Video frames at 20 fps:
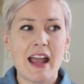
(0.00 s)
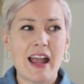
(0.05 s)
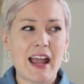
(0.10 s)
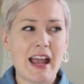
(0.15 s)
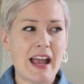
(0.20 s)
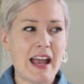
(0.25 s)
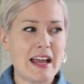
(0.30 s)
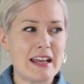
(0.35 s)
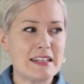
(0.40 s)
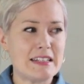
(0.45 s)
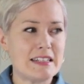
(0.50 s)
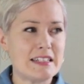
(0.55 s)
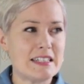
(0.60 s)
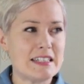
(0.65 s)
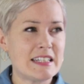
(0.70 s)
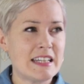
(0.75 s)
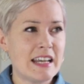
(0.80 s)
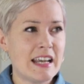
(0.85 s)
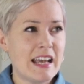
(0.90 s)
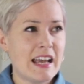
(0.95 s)

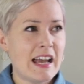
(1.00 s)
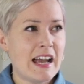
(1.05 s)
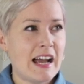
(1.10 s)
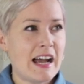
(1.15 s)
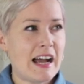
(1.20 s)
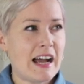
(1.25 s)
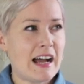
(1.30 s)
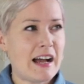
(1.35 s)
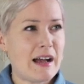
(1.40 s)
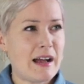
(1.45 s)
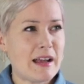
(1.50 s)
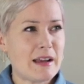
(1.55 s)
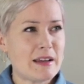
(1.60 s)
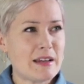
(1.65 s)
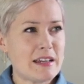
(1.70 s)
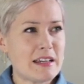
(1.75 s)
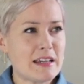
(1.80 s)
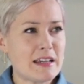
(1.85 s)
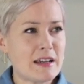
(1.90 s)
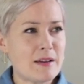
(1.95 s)
and
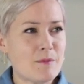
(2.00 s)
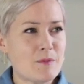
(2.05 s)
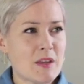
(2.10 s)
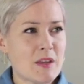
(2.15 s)
I